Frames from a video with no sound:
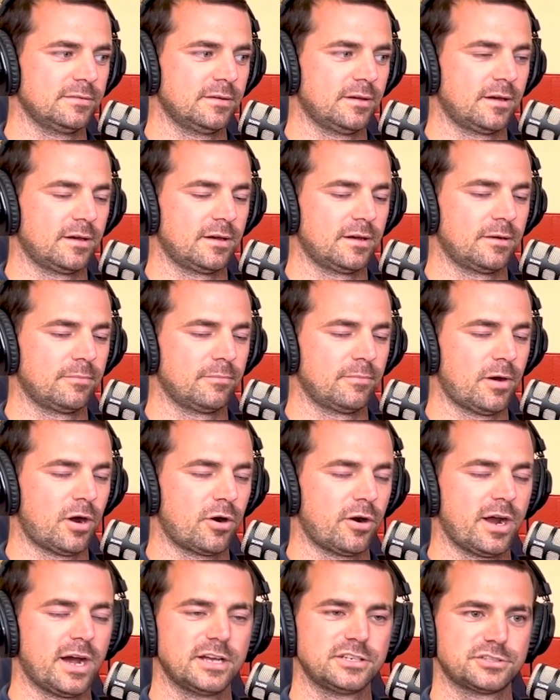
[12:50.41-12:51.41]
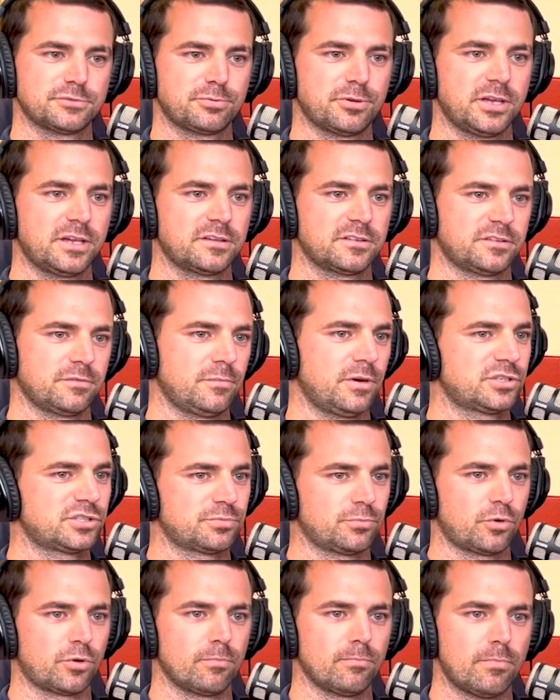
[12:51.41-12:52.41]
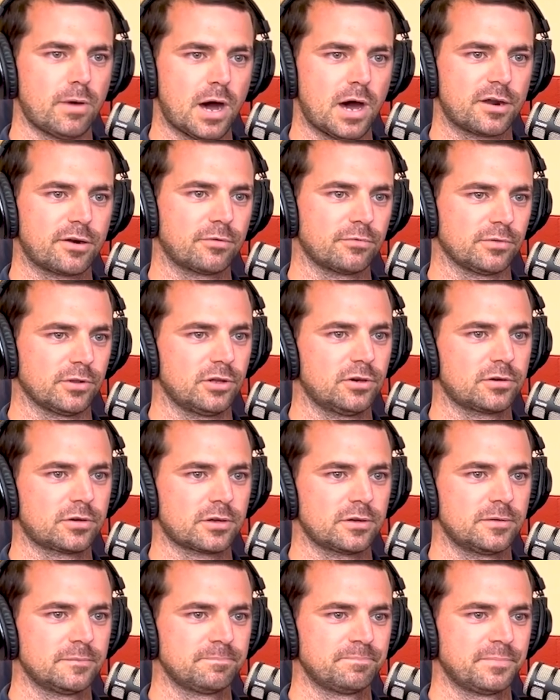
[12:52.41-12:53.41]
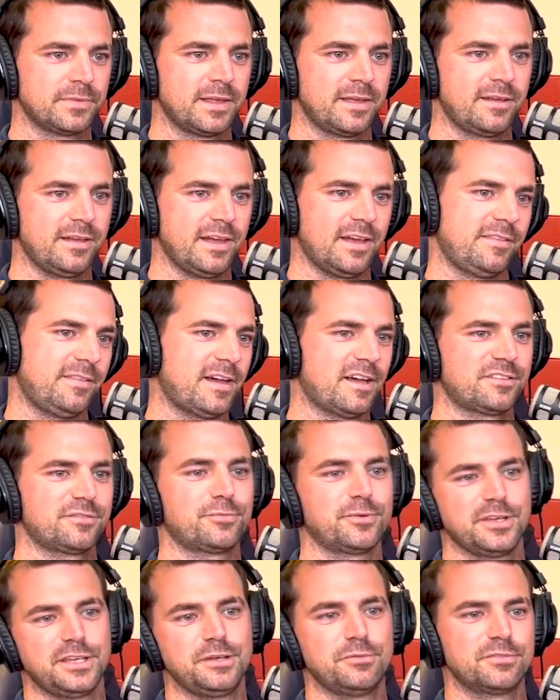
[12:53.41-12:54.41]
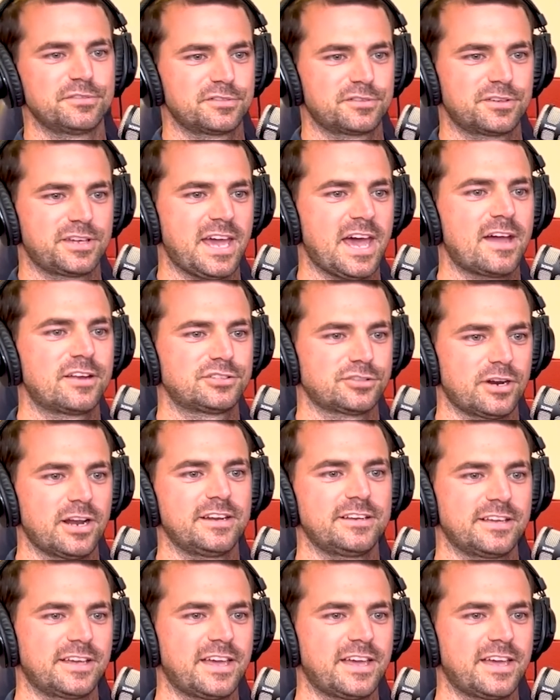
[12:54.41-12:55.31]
our hydroplink is a much more modern look. And that's what he was trying to